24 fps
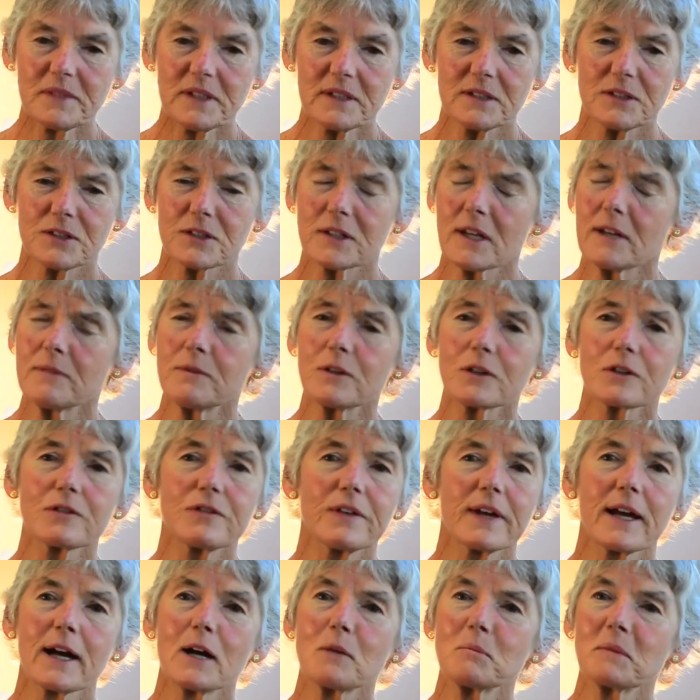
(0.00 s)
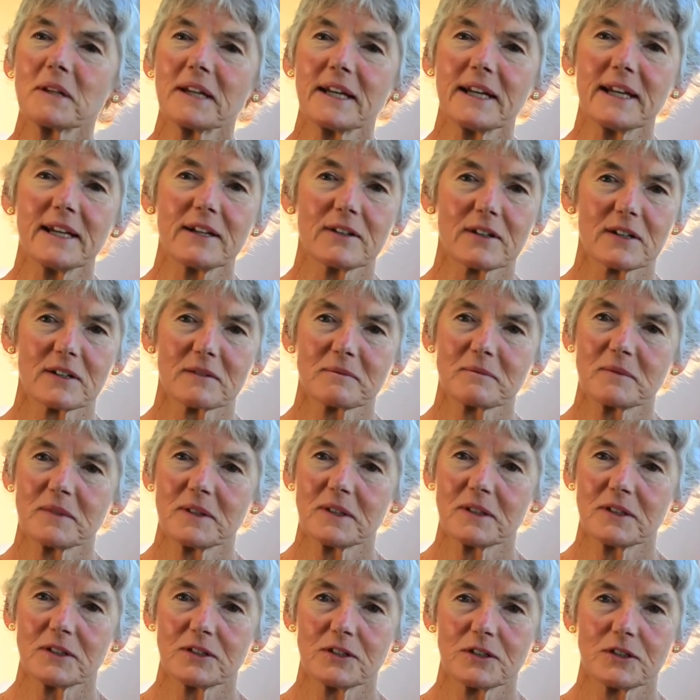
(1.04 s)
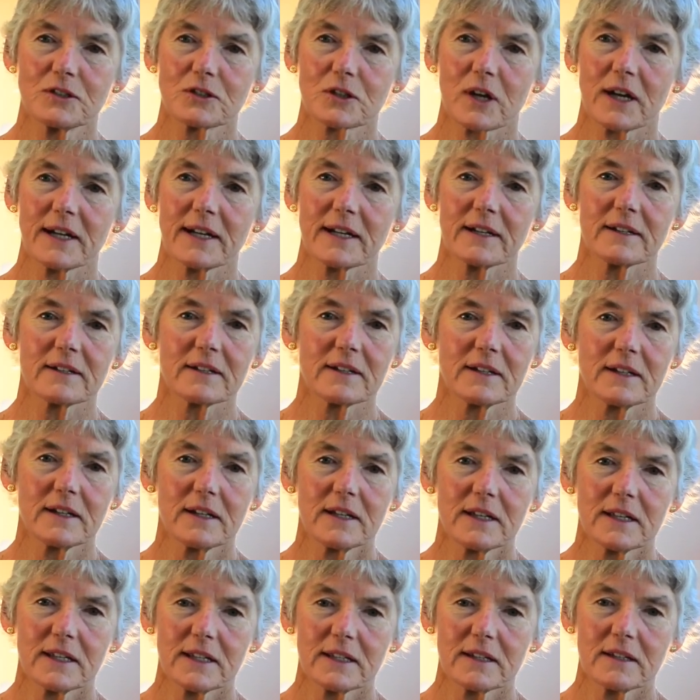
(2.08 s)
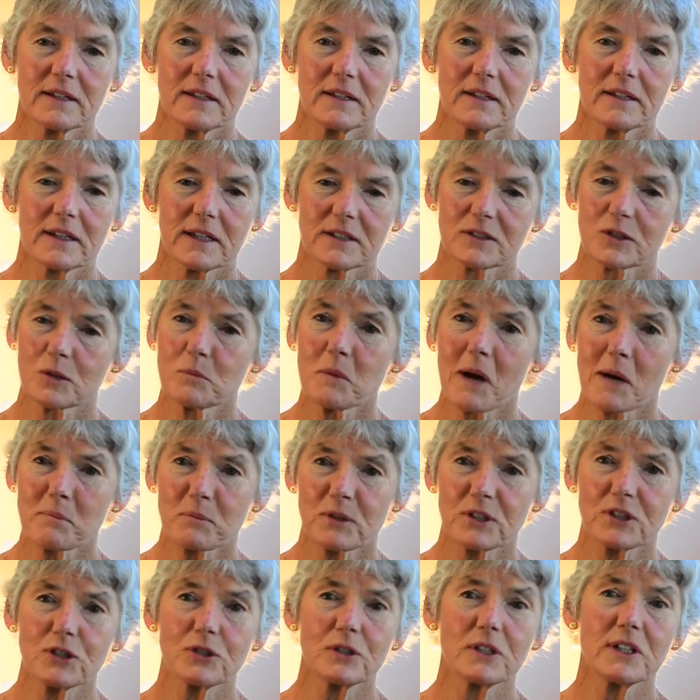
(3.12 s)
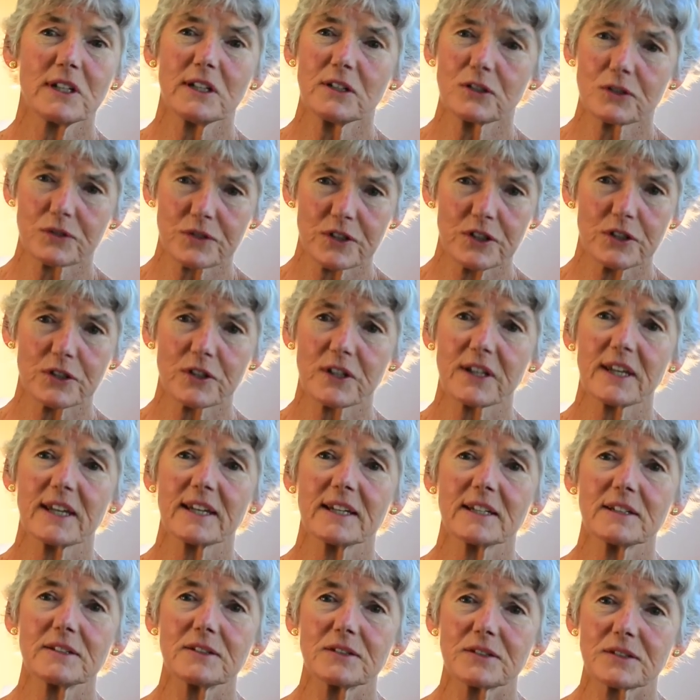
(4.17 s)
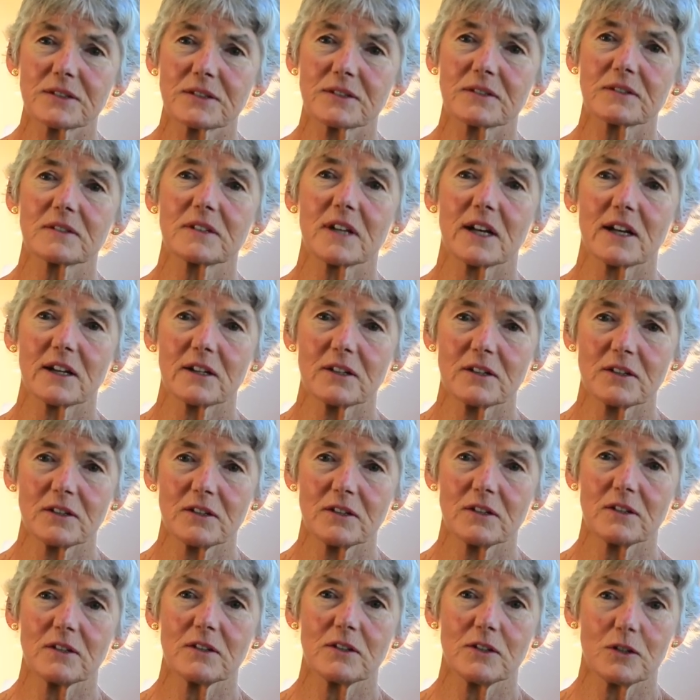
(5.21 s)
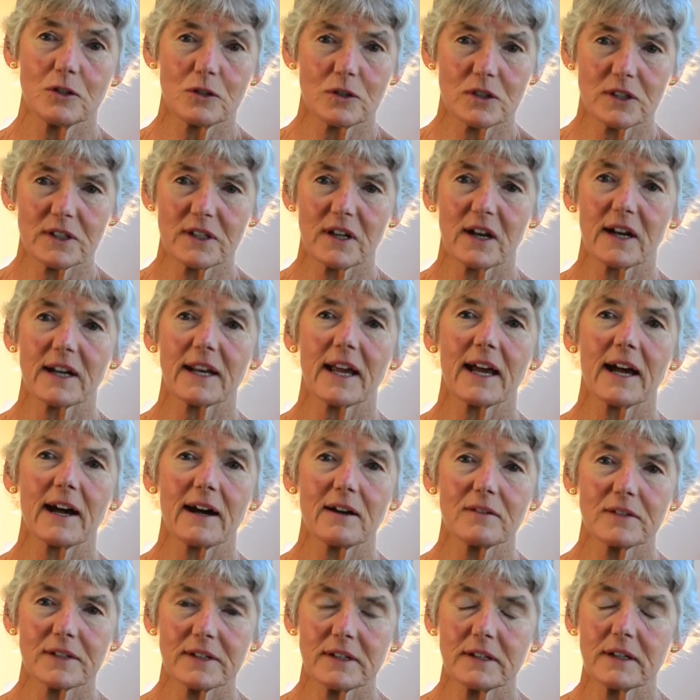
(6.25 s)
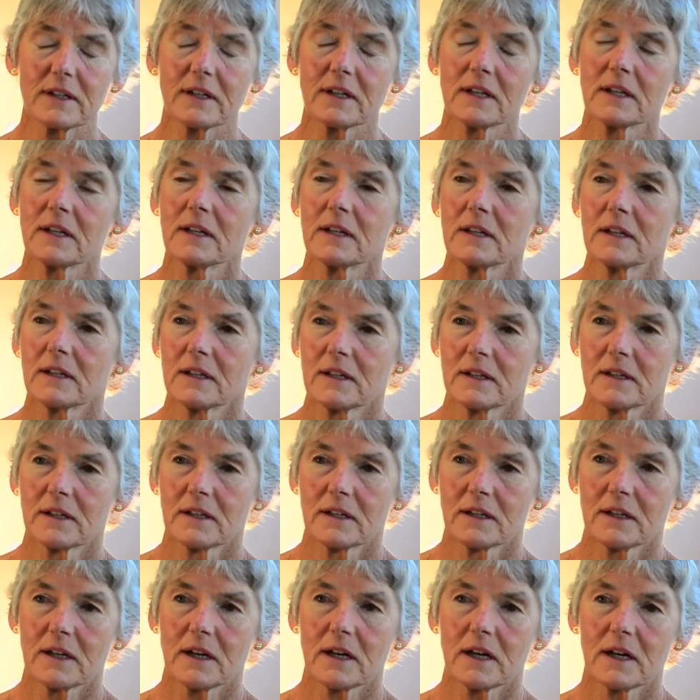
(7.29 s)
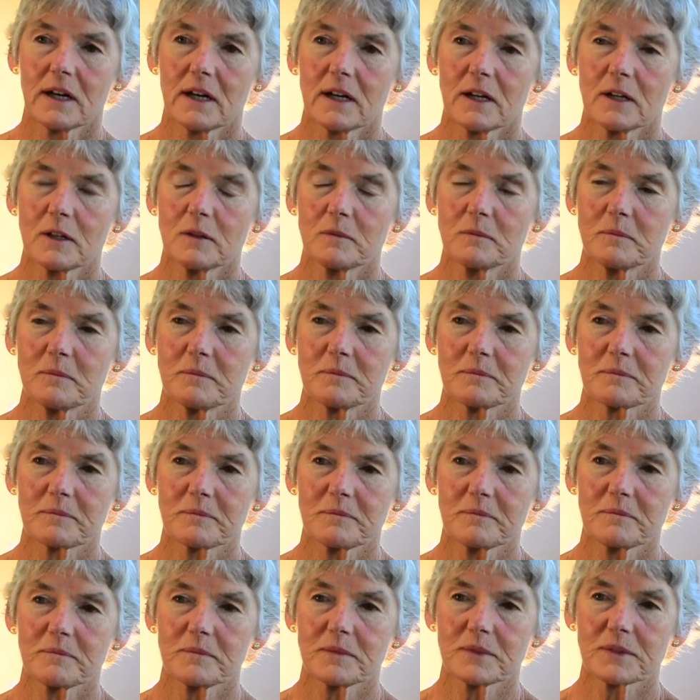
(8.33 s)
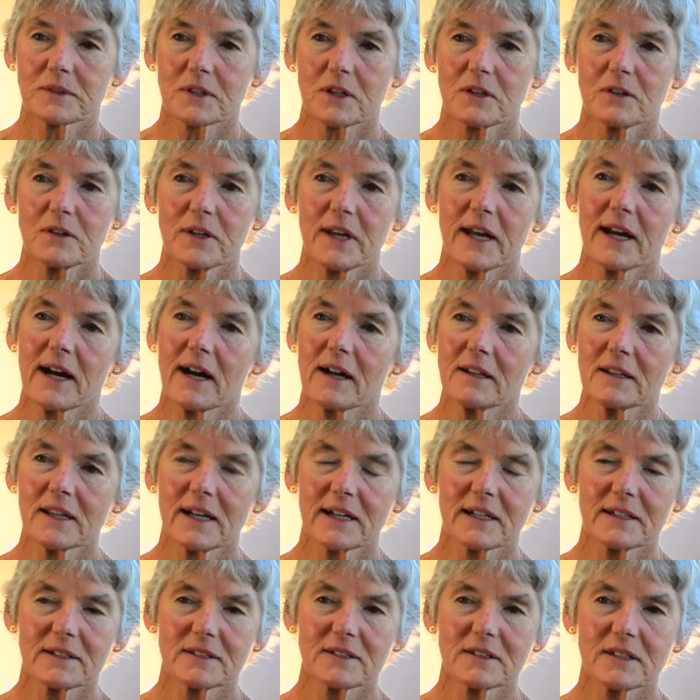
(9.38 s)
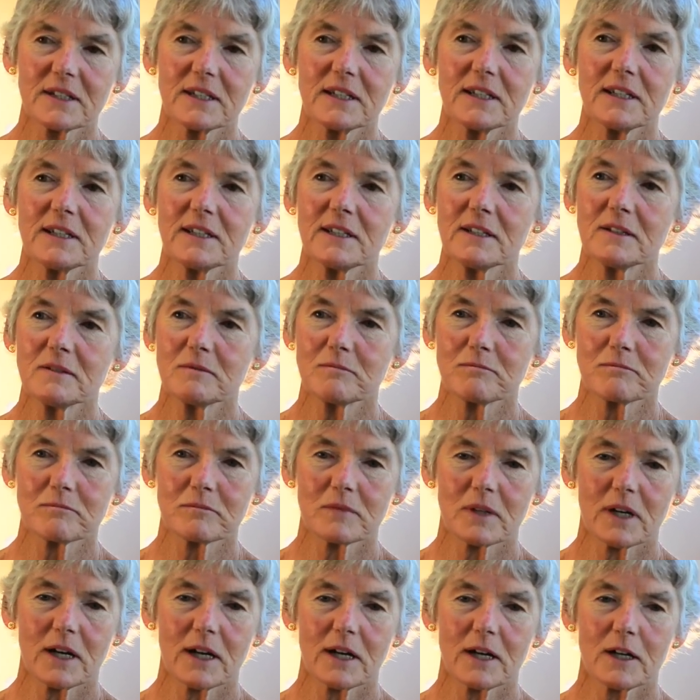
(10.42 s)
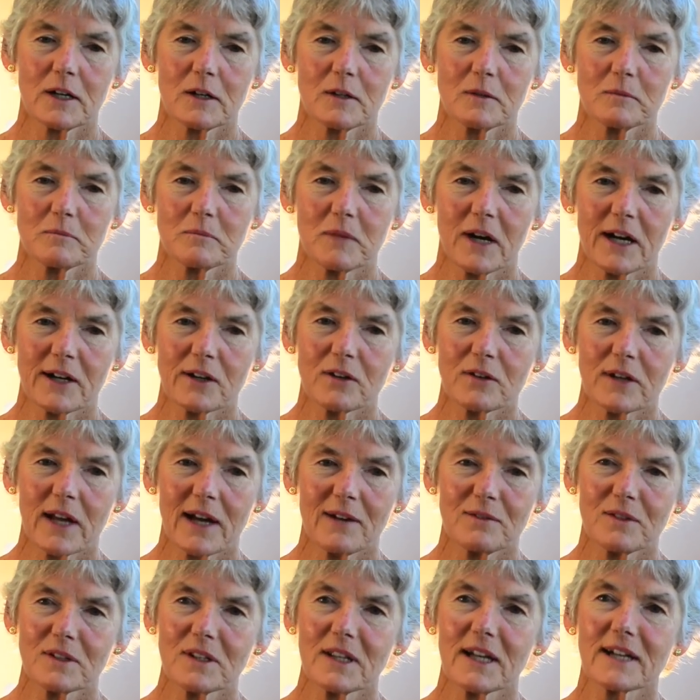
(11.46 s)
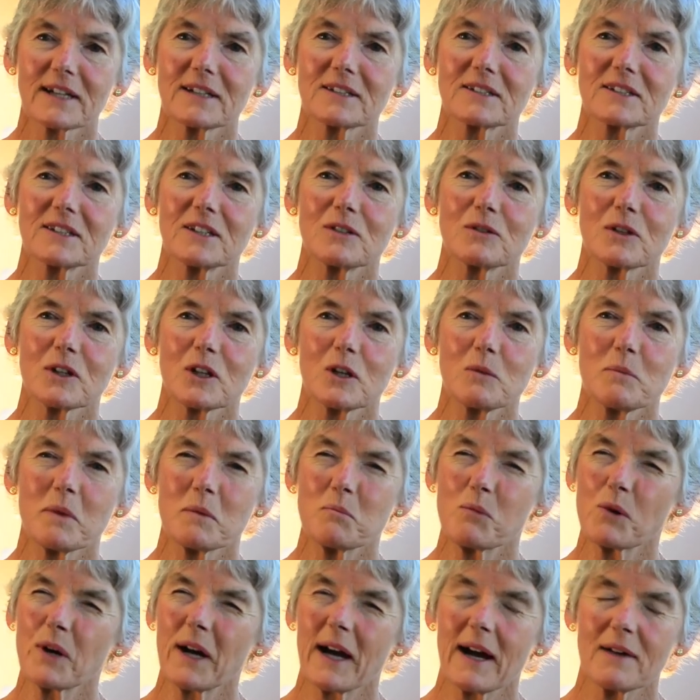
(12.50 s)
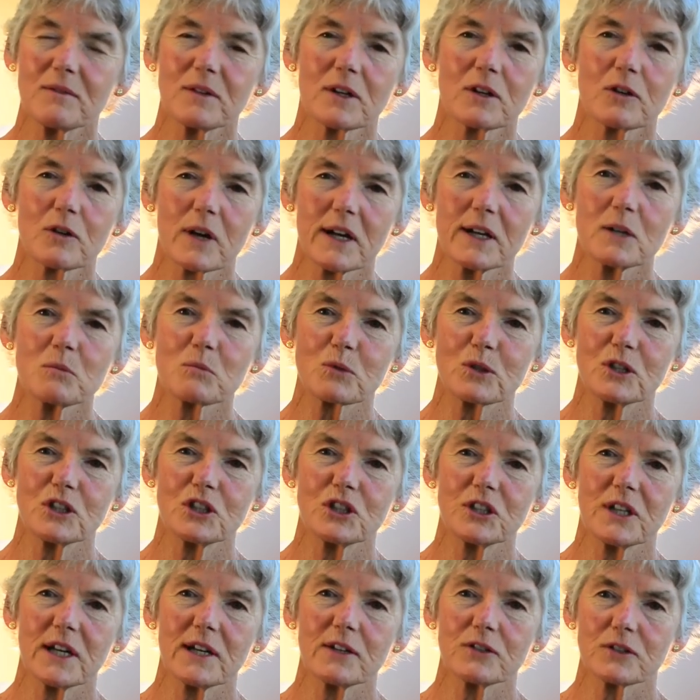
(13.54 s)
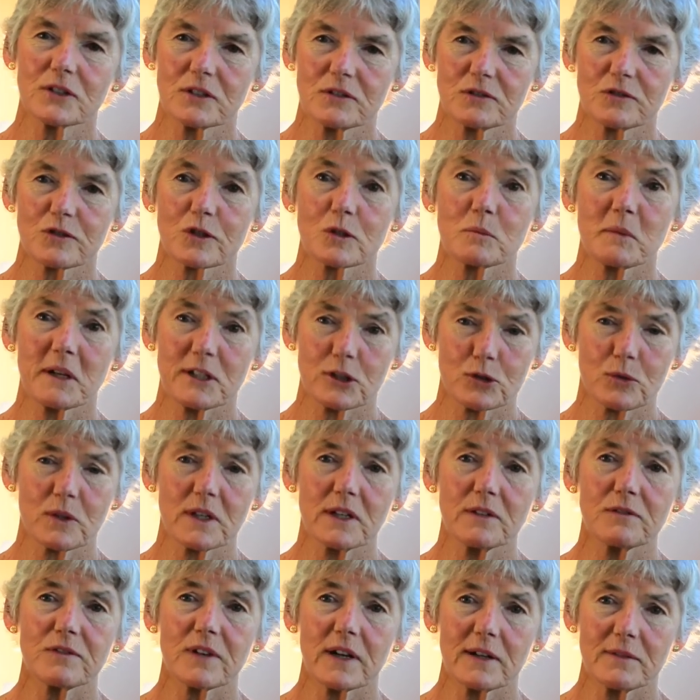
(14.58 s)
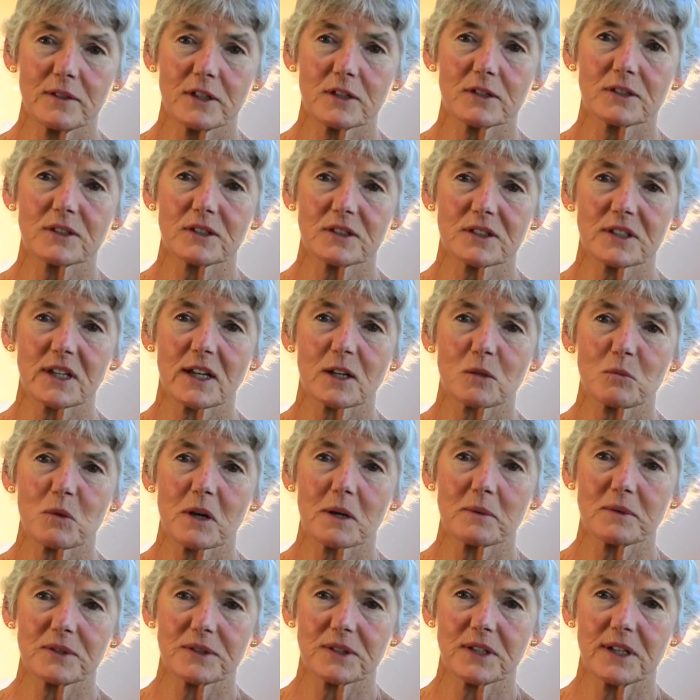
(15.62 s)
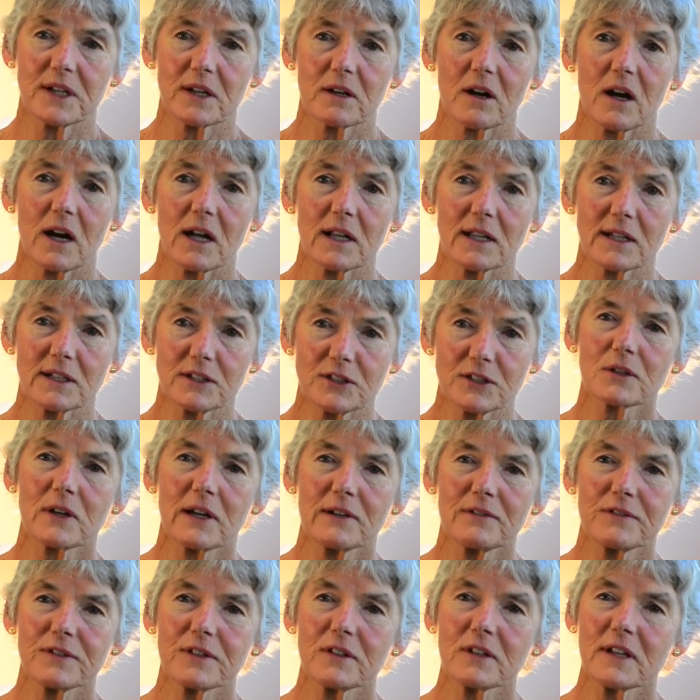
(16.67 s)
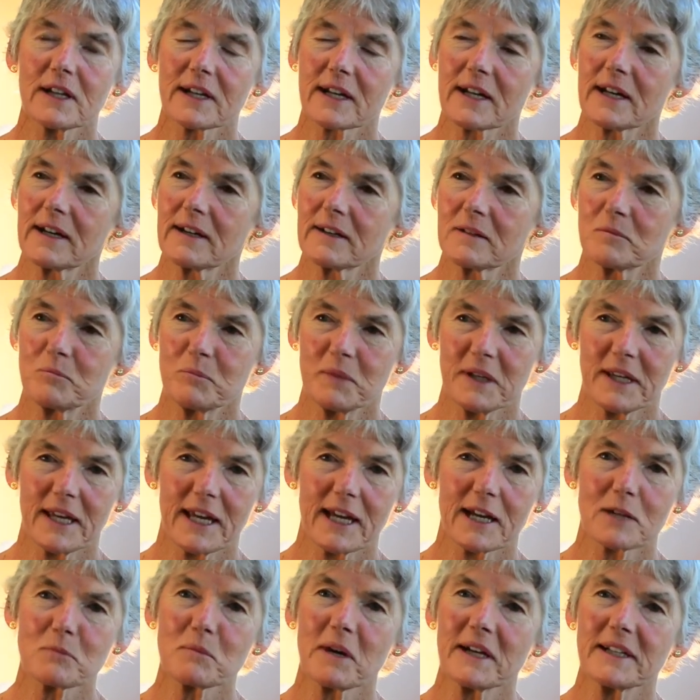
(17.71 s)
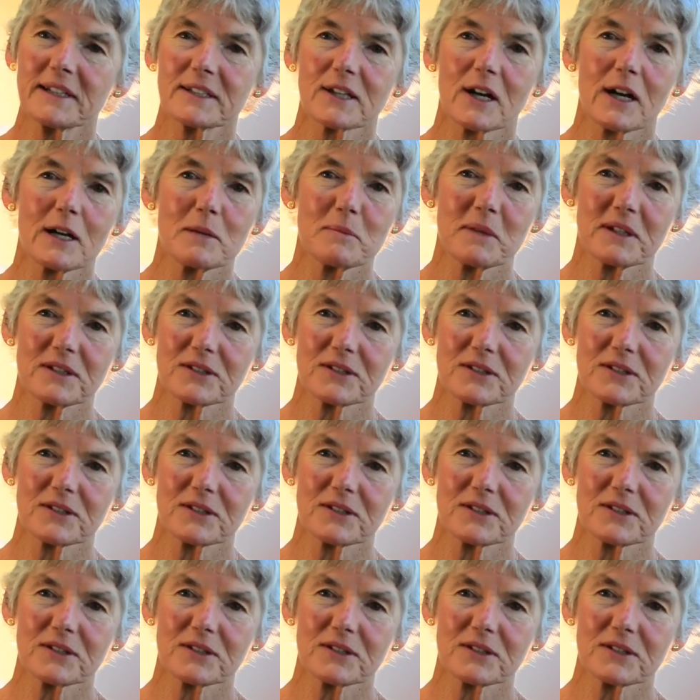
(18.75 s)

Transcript: save your family or to try to get some opportunities for your kids that you could not have. And um, so, yeah, legacy. Um, I don't have a legacy really, but boy, I have a great appreciation for my 25 years at Santa Barbara City College. I feel like I began my time at